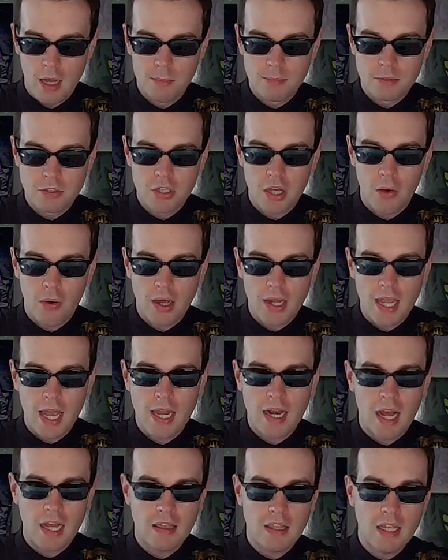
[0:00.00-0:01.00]
So
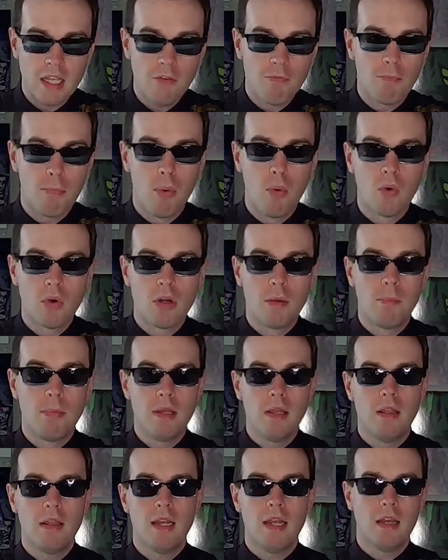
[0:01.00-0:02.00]
again, I think if
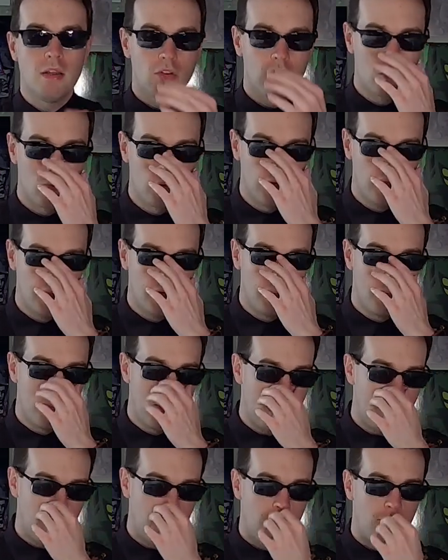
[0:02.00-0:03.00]
portability is a really
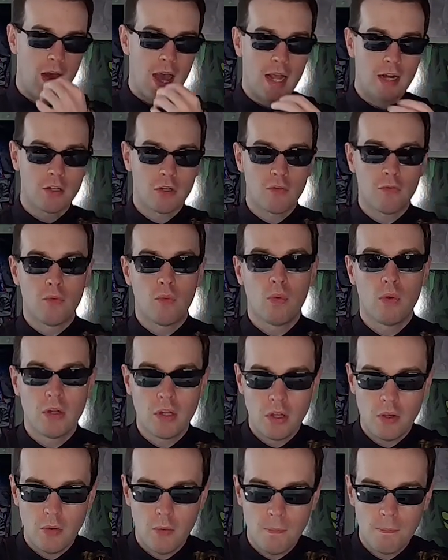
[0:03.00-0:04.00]
big factor for
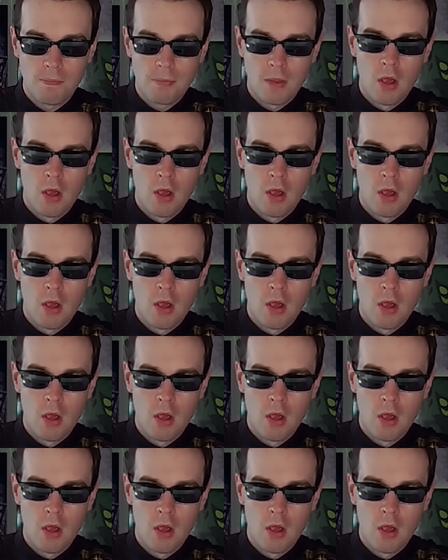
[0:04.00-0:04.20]
you,